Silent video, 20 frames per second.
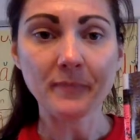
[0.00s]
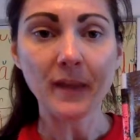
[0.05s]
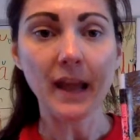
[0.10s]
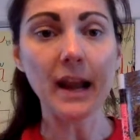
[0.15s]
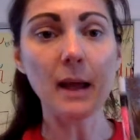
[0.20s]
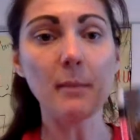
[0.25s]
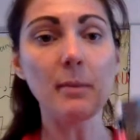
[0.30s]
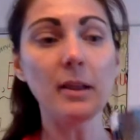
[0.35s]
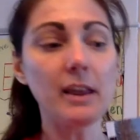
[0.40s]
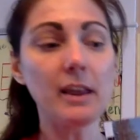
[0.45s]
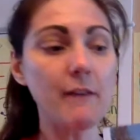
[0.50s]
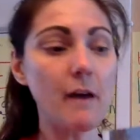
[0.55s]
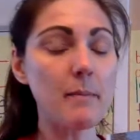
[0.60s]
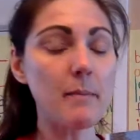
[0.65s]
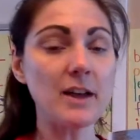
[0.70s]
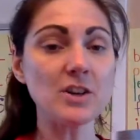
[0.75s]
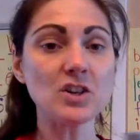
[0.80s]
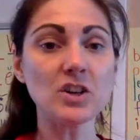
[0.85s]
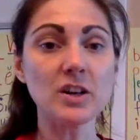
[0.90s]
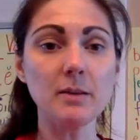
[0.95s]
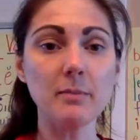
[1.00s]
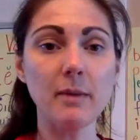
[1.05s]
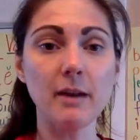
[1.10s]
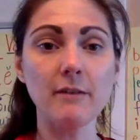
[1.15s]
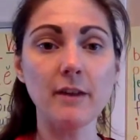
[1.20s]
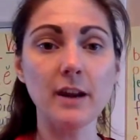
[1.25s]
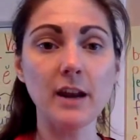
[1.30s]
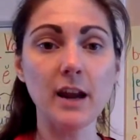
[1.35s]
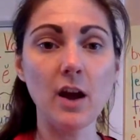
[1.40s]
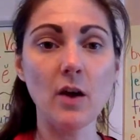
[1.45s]
And I believe I mentioned in my
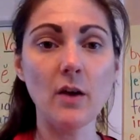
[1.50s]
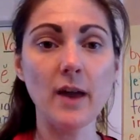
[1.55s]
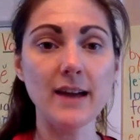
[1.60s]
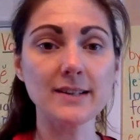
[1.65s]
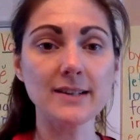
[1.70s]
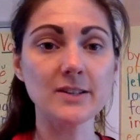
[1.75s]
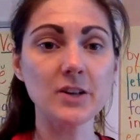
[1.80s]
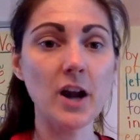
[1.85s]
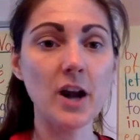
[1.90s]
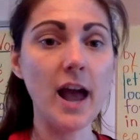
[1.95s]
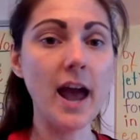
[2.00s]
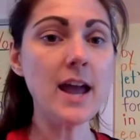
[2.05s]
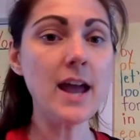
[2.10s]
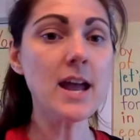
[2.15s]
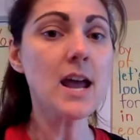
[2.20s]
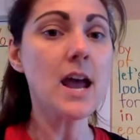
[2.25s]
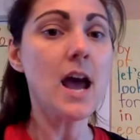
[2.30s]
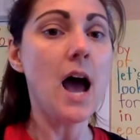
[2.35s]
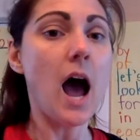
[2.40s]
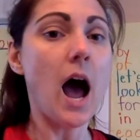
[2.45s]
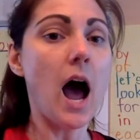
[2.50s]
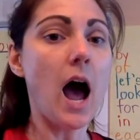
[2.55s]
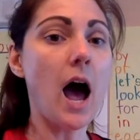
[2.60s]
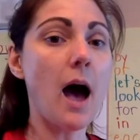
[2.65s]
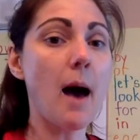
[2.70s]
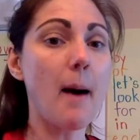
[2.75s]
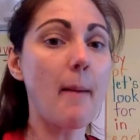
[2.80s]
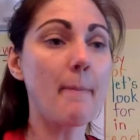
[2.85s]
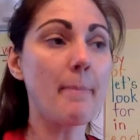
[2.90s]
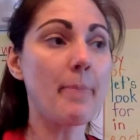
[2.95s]
video yesterday,
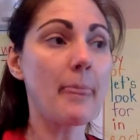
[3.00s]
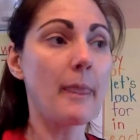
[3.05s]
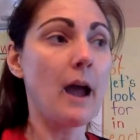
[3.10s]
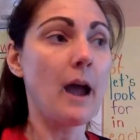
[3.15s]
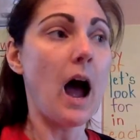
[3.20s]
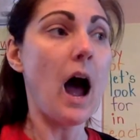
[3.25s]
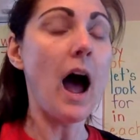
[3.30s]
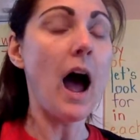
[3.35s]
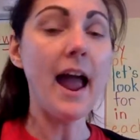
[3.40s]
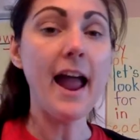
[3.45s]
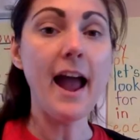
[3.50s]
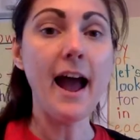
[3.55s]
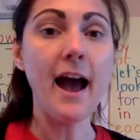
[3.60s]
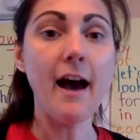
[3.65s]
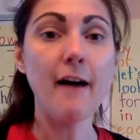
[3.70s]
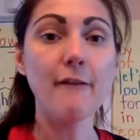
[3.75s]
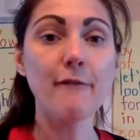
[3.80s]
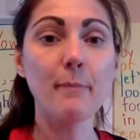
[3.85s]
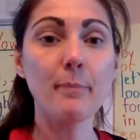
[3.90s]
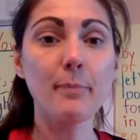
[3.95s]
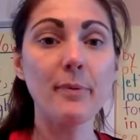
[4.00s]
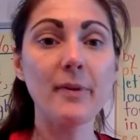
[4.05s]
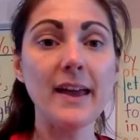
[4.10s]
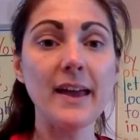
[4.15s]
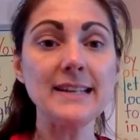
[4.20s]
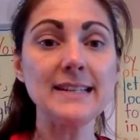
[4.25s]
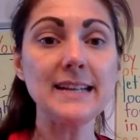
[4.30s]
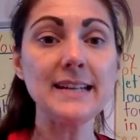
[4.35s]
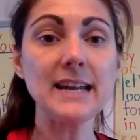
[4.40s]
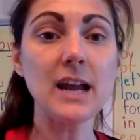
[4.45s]
I have
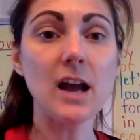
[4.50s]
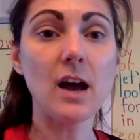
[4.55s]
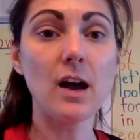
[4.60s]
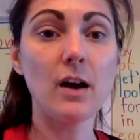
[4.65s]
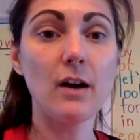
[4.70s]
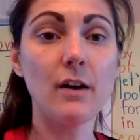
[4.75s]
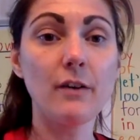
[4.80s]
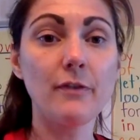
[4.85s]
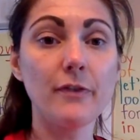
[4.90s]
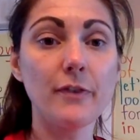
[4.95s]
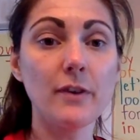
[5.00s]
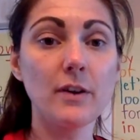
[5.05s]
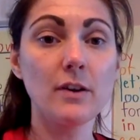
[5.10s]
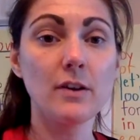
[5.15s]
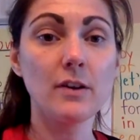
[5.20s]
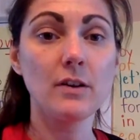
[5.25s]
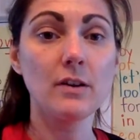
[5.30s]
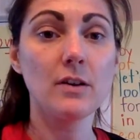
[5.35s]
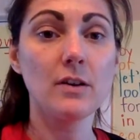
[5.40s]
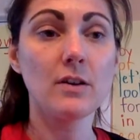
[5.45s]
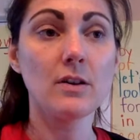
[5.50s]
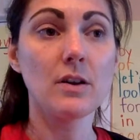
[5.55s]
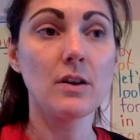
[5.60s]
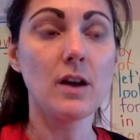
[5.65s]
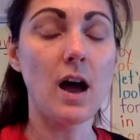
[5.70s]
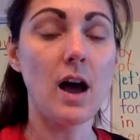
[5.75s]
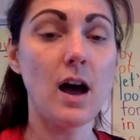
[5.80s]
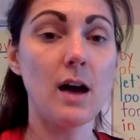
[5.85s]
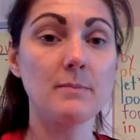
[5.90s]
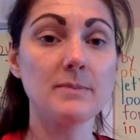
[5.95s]
plenty of
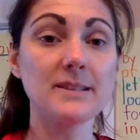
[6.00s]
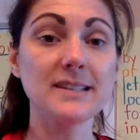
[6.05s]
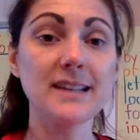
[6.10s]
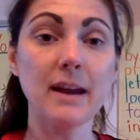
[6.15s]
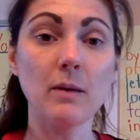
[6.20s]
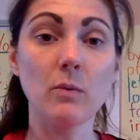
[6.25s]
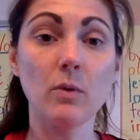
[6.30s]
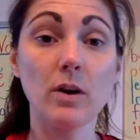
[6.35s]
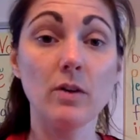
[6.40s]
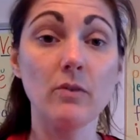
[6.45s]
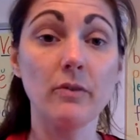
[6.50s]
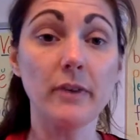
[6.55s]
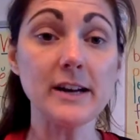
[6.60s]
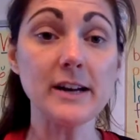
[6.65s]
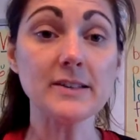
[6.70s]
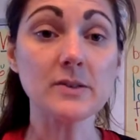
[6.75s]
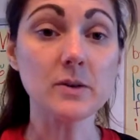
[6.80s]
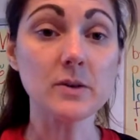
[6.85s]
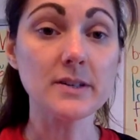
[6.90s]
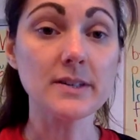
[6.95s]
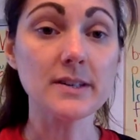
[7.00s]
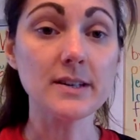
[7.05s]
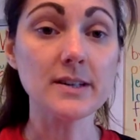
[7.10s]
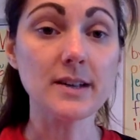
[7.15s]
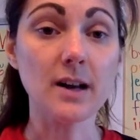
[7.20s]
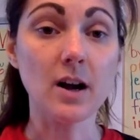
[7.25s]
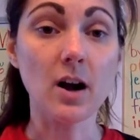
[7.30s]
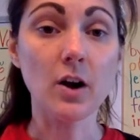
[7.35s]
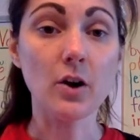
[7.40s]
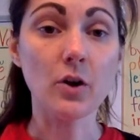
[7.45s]
sight word resources
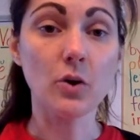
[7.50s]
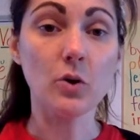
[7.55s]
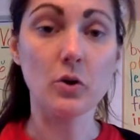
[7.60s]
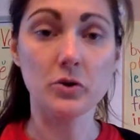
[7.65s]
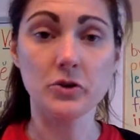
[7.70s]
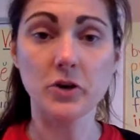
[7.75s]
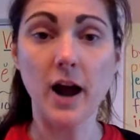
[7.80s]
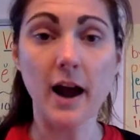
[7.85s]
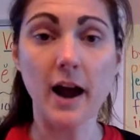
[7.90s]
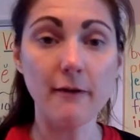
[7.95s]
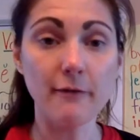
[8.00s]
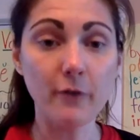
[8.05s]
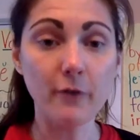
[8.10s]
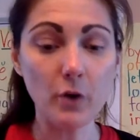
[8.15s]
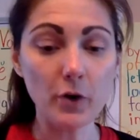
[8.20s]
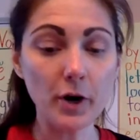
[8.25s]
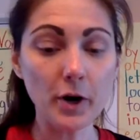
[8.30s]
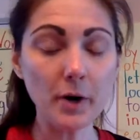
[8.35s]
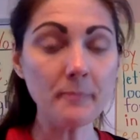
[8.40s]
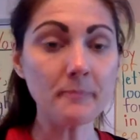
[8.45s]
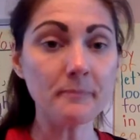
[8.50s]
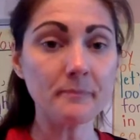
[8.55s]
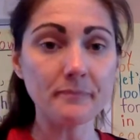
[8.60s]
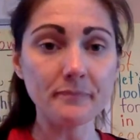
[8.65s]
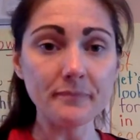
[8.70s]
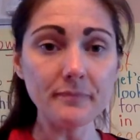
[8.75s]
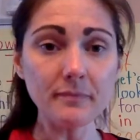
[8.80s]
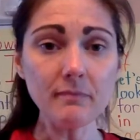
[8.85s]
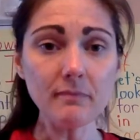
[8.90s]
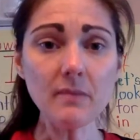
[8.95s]
in our Google Drive folder
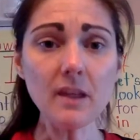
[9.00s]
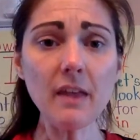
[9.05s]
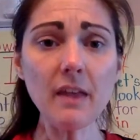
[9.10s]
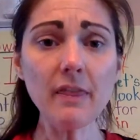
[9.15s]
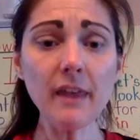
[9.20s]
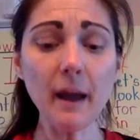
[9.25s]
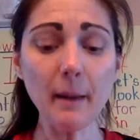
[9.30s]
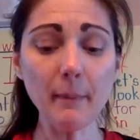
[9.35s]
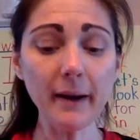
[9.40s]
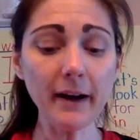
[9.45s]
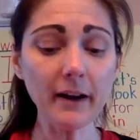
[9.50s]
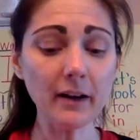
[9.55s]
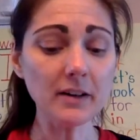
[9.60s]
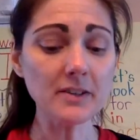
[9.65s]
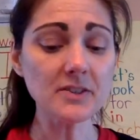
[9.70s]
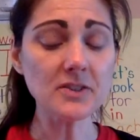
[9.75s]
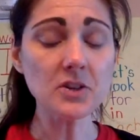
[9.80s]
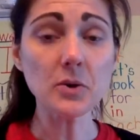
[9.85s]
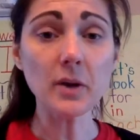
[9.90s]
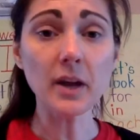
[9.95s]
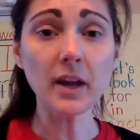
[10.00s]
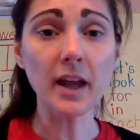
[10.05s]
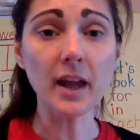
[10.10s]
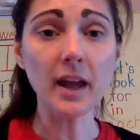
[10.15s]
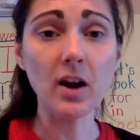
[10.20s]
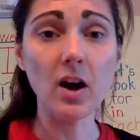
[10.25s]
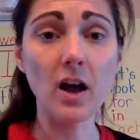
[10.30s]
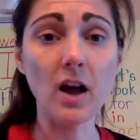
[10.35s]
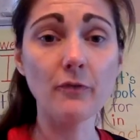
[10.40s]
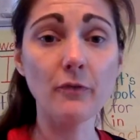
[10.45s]
that parents you can get
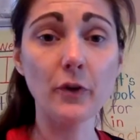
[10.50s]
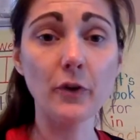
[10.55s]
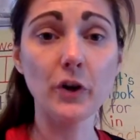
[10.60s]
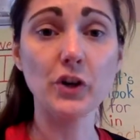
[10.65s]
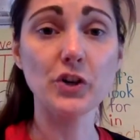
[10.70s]
on for your